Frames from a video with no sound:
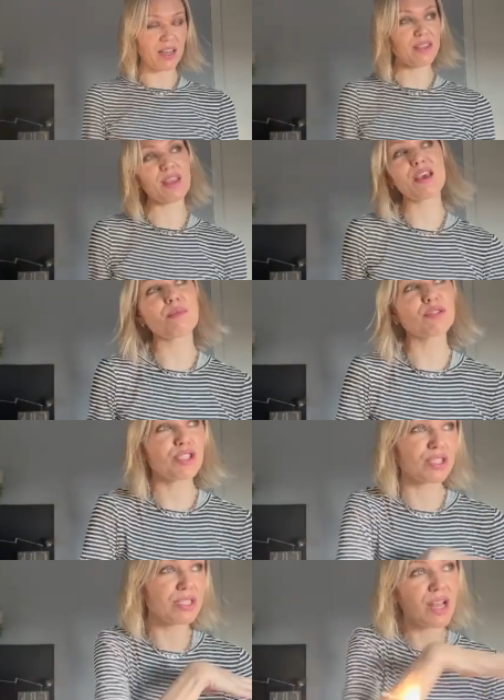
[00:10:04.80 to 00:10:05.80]
I think I'm
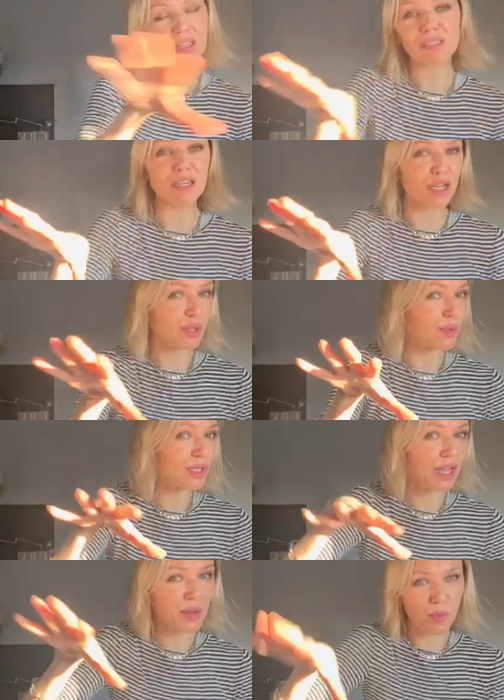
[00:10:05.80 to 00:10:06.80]
just not gonna
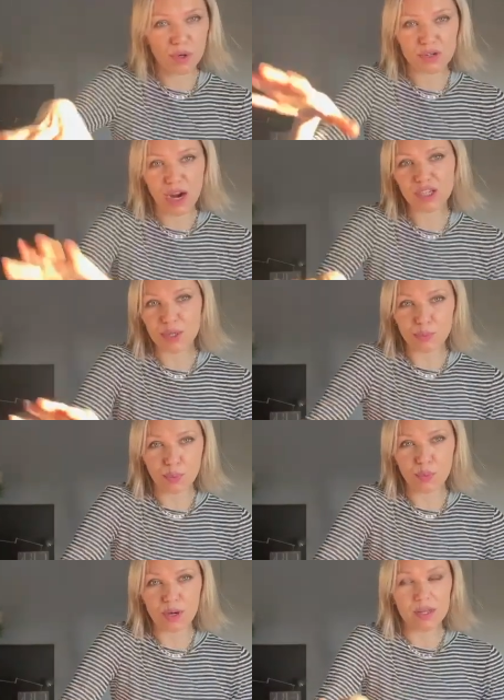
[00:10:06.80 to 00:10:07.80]
use any more dry
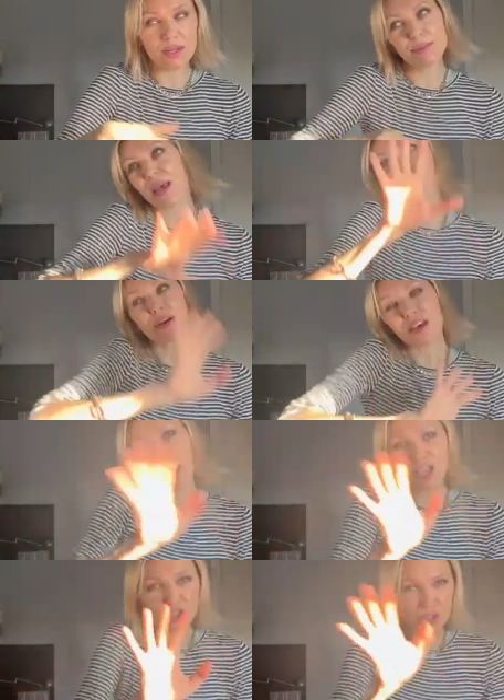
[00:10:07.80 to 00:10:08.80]
shampoo, maybe
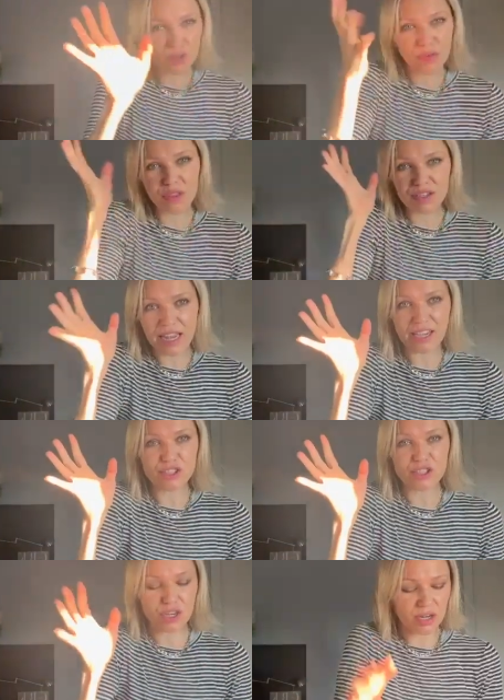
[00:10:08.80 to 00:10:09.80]
occasional for the
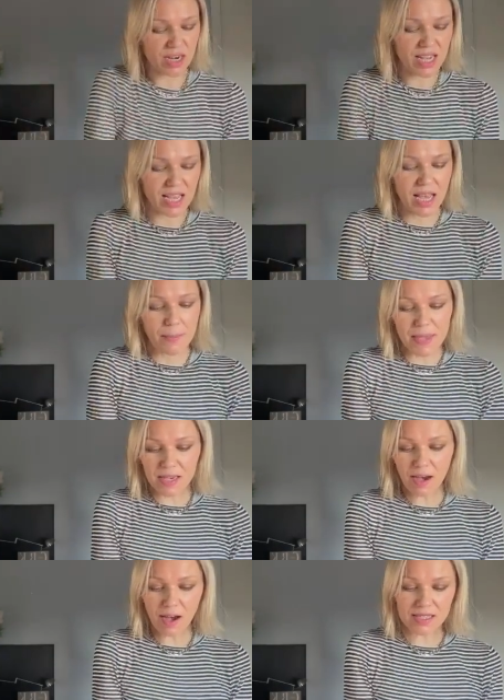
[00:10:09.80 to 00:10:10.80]
texture,
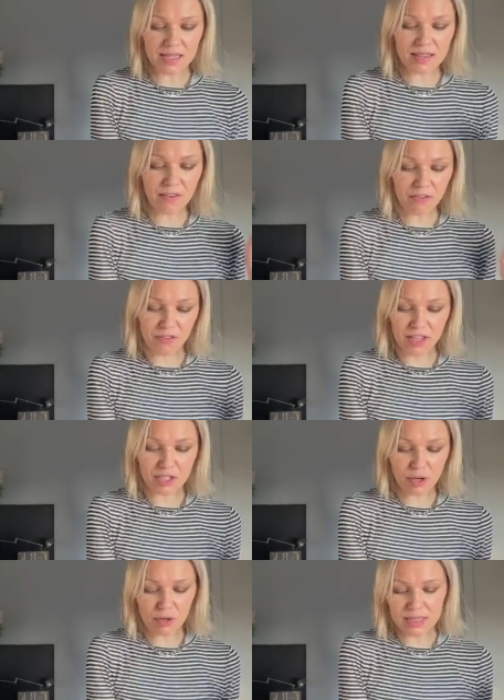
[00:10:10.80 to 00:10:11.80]
because the
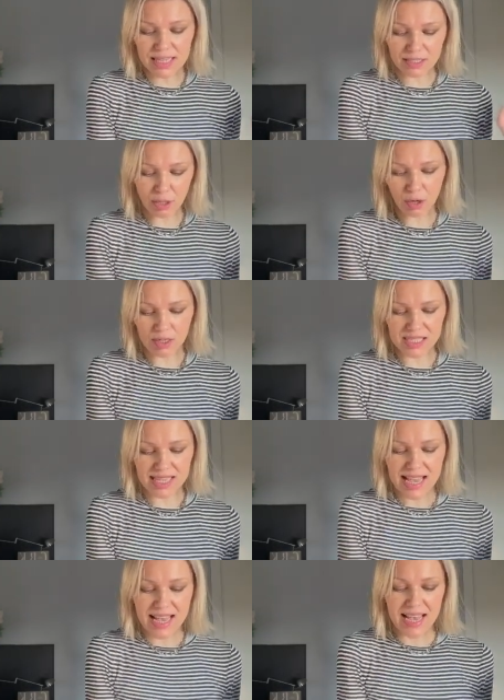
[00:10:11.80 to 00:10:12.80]
Phyto Detox,
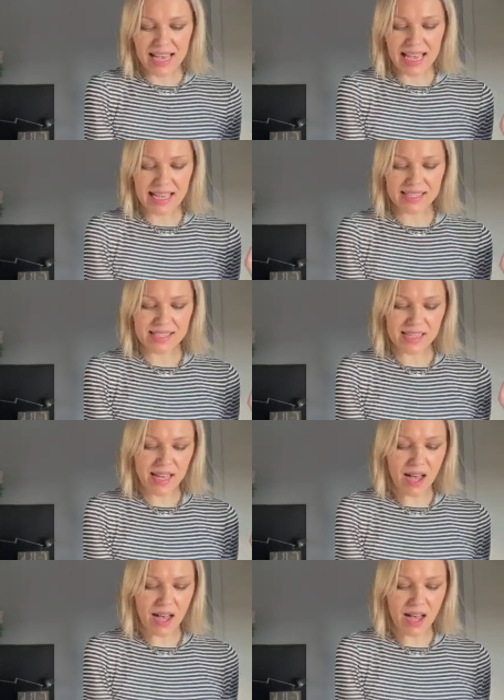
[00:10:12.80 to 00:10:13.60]
it's